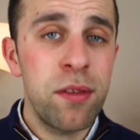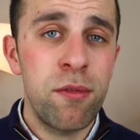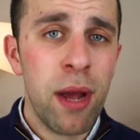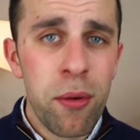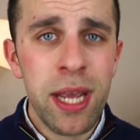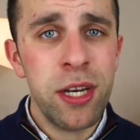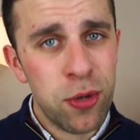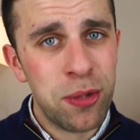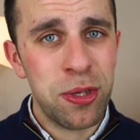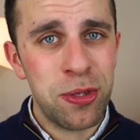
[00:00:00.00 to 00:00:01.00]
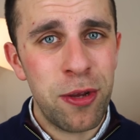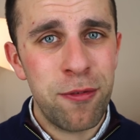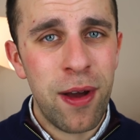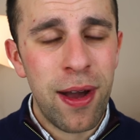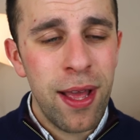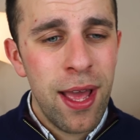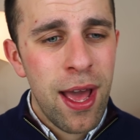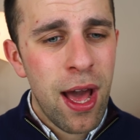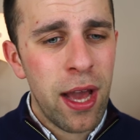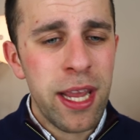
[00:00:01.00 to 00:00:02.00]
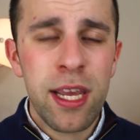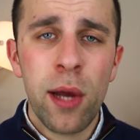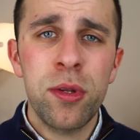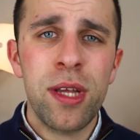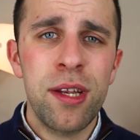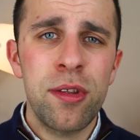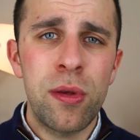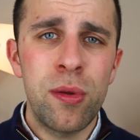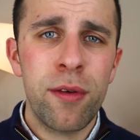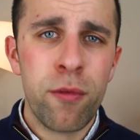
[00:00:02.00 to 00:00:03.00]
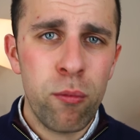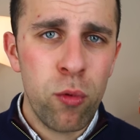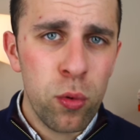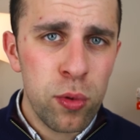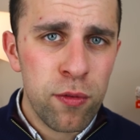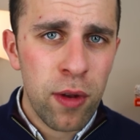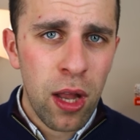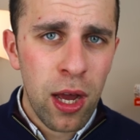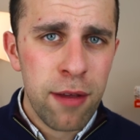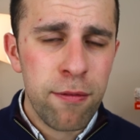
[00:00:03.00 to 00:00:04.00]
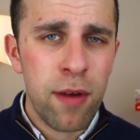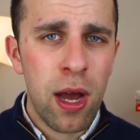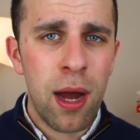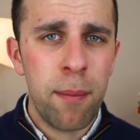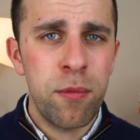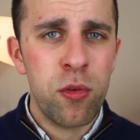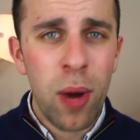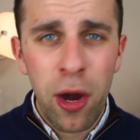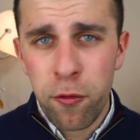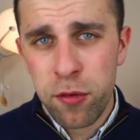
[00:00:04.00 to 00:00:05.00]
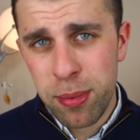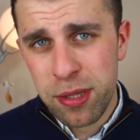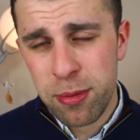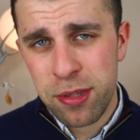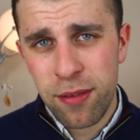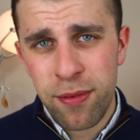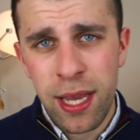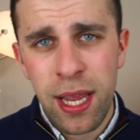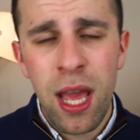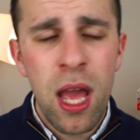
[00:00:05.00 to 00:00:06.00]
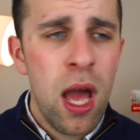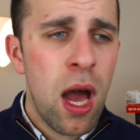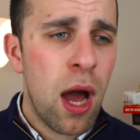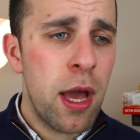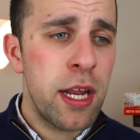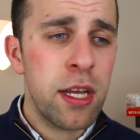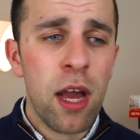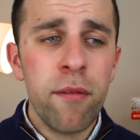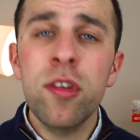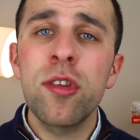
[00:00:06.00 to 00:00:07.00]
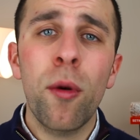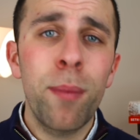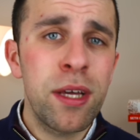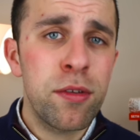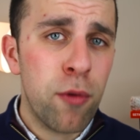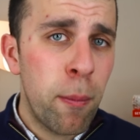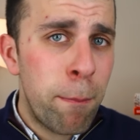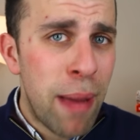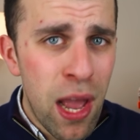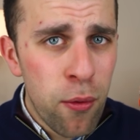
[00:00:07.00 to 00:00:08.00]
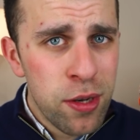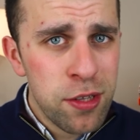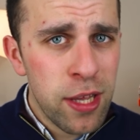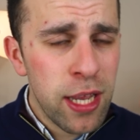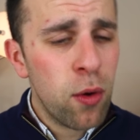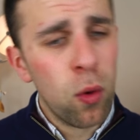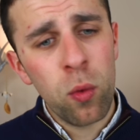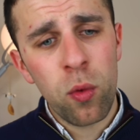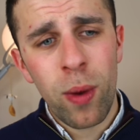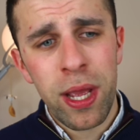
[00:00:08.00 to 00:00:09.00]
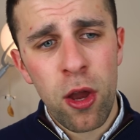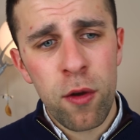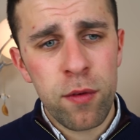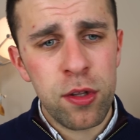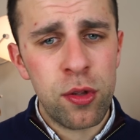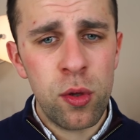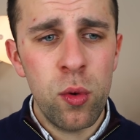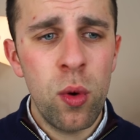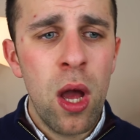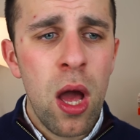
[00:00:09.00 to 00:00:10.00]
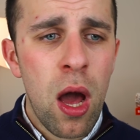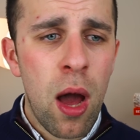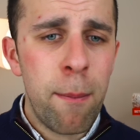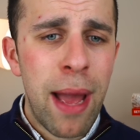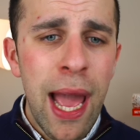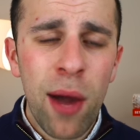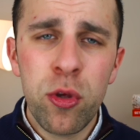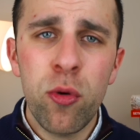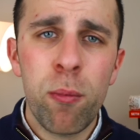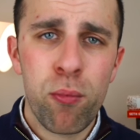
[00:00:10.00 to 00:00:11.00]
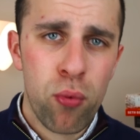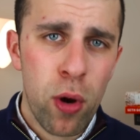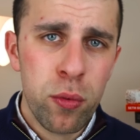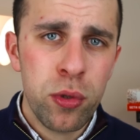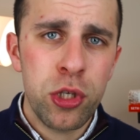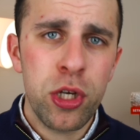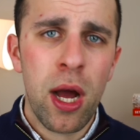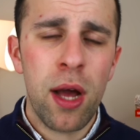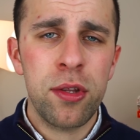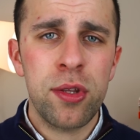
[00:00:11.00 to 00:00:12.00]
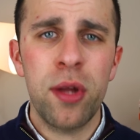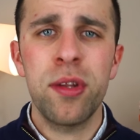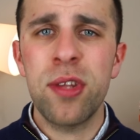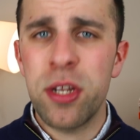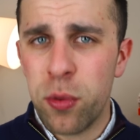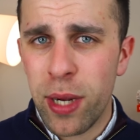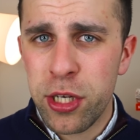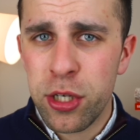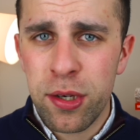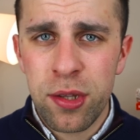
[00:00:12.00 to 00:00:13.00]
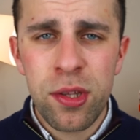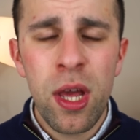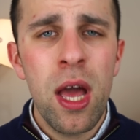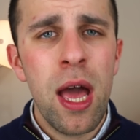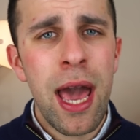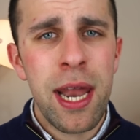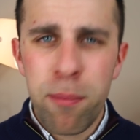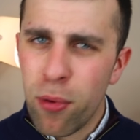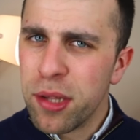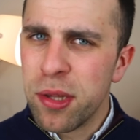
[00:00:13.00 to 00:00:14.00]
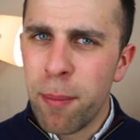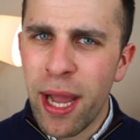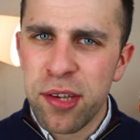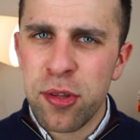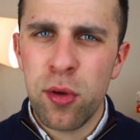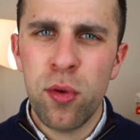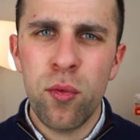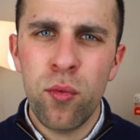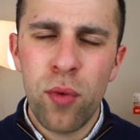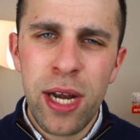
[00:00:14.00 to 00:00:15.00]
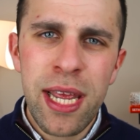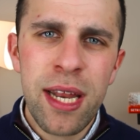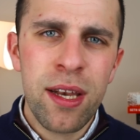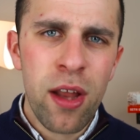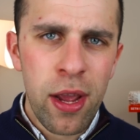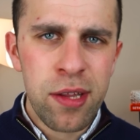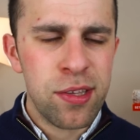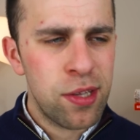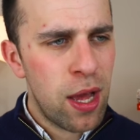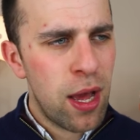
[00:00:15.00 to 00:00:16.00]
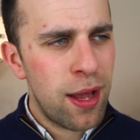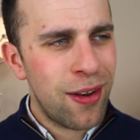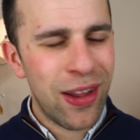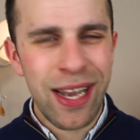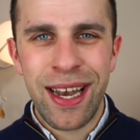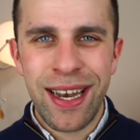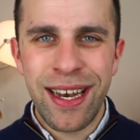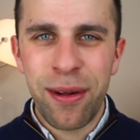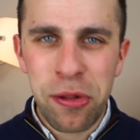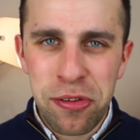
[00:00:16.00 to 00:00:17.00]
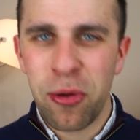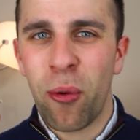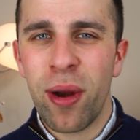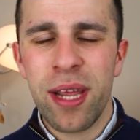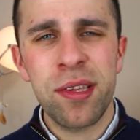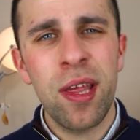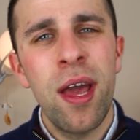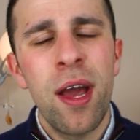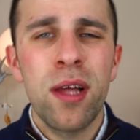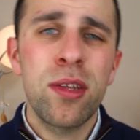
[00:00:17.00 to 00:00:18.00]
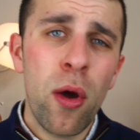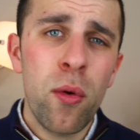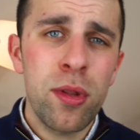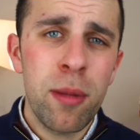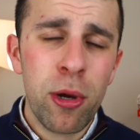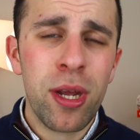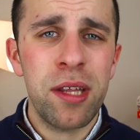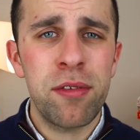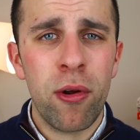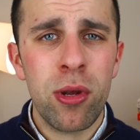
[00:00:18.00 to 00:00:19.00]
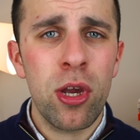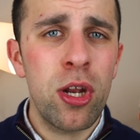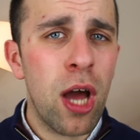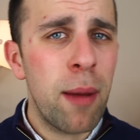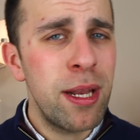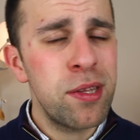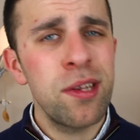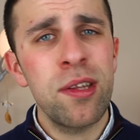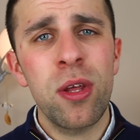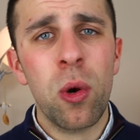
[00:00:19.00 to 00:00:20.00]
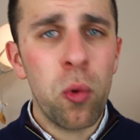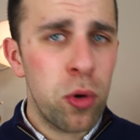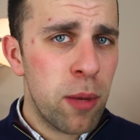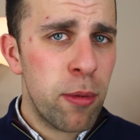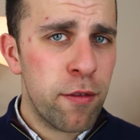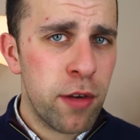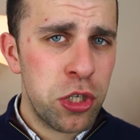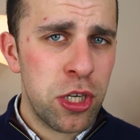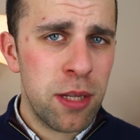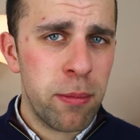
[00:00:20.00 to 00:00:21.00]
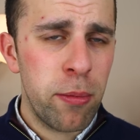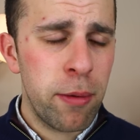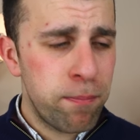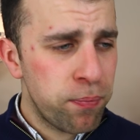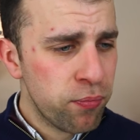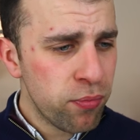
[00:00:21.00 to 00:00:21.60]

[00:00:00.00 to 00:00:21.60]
is very interesting so far. Uh, he goes into different rules for life, um, twelve to be specific, Uh, and it covers topics from parenting all the way over to um, how you approach uh, certain situations, and it brings it back to really nice uh, like little stories. So the book is very good. I'm listening to the audiobook version at the moment